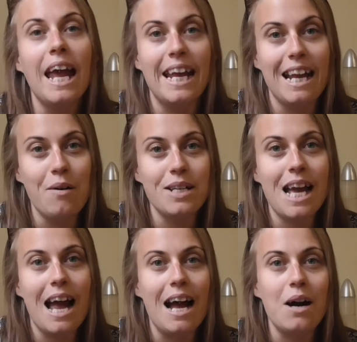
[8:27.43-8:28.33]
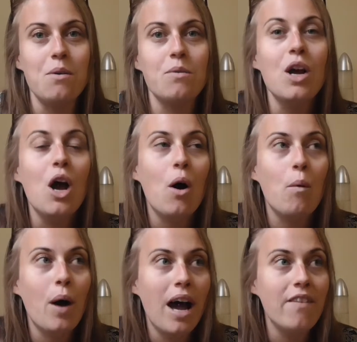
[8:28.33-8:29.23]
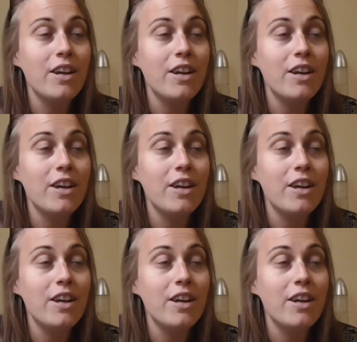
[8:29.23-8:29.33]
in our town where